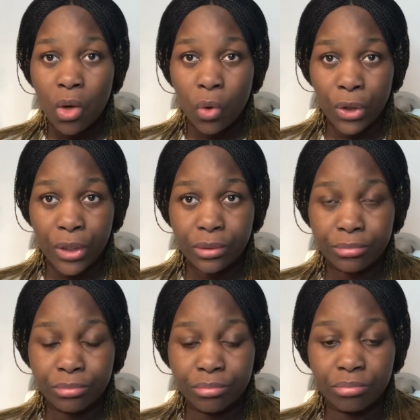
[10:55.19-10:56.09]
Okay?
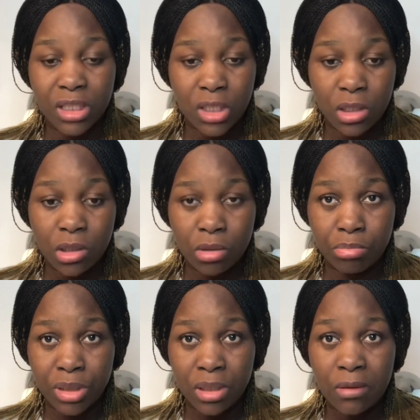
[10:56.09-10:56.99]
But
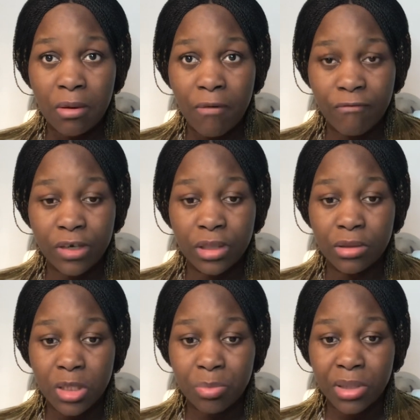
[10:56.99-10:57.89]
be free.
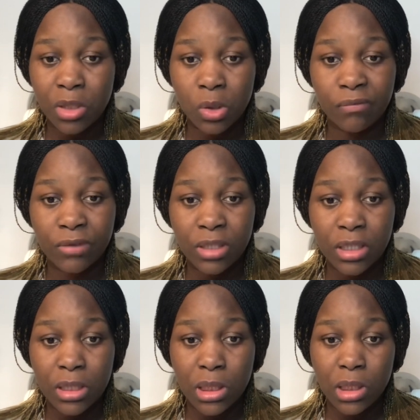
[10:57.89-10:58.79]
Respect your free
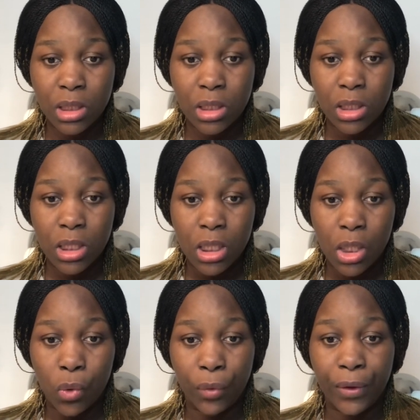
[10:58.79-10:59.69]
days.
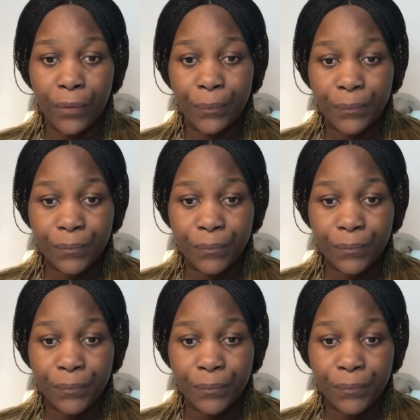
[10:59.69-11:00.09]
Okay?